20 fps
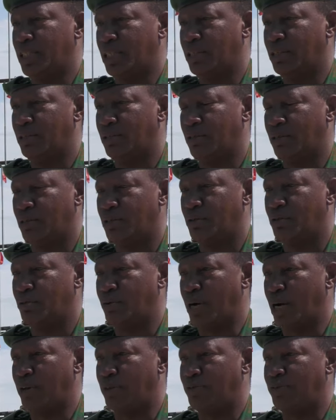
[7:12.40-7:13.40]
General
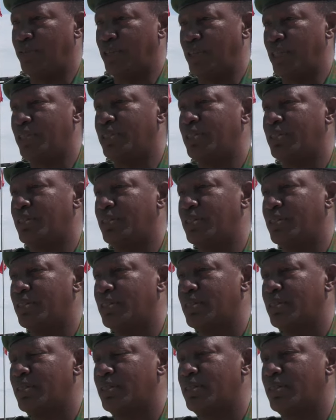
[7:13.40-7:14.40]
Noir Venuste
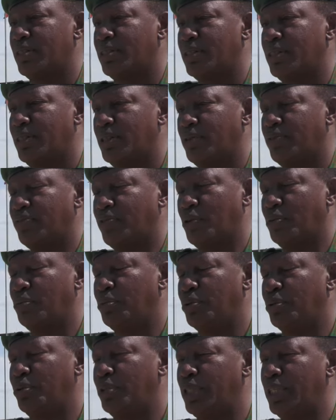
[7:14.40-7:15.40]
from
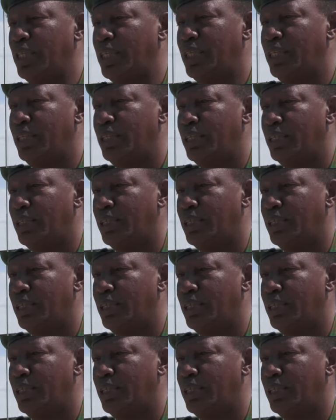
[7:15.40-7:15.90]
Burundi.